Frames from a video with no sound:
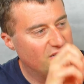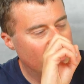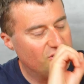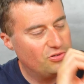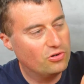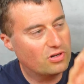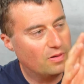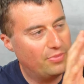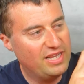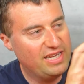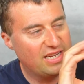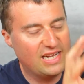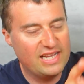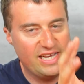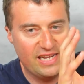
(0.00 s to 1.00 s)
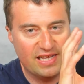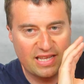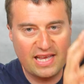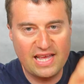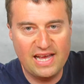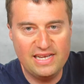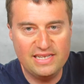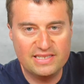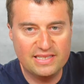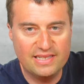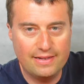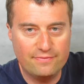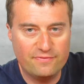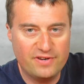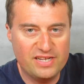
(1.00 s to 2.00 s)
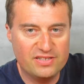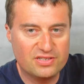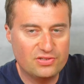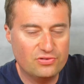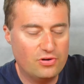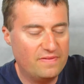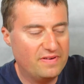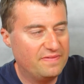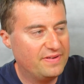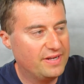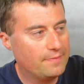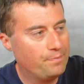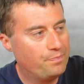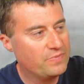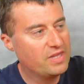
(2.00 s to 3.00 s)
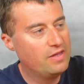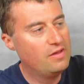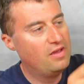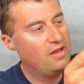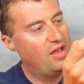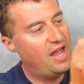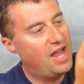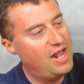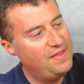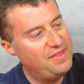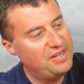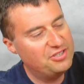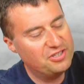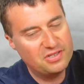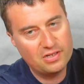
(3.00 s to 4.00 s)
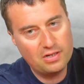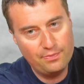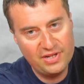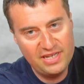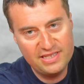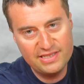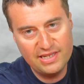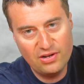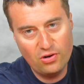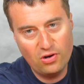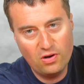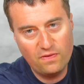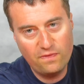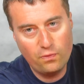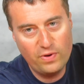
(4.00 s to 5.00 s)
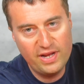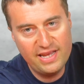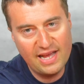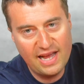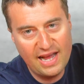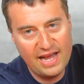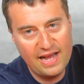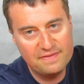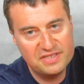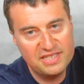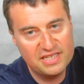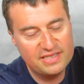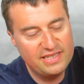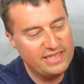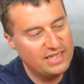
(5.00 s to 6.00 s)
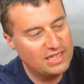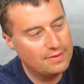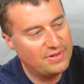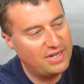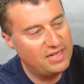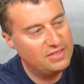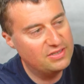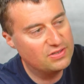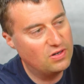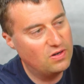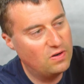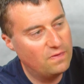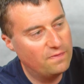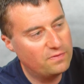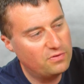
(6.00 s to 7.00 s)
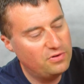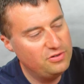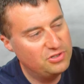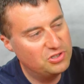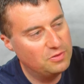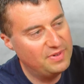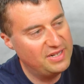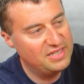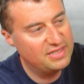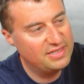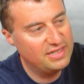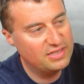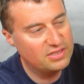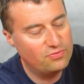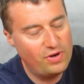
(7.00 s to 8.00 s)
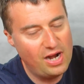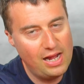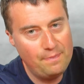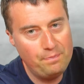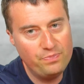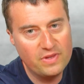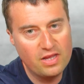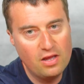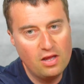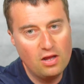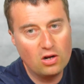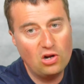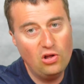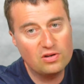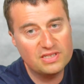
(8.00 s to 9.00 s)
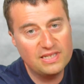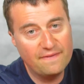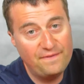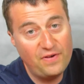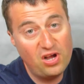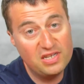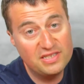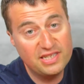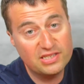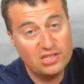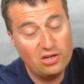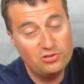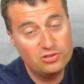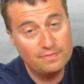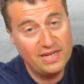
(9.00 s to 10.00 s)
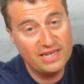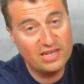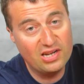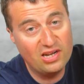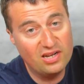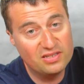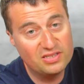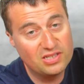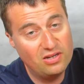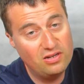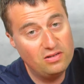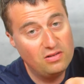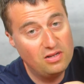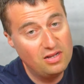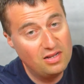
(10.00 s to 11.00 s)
do a complete clean of the case, and then reinstall everything. And then just to complete it off, we have 16 gigabytes of Crucial Ballistics RAM, clocked at 3600 megahertz. So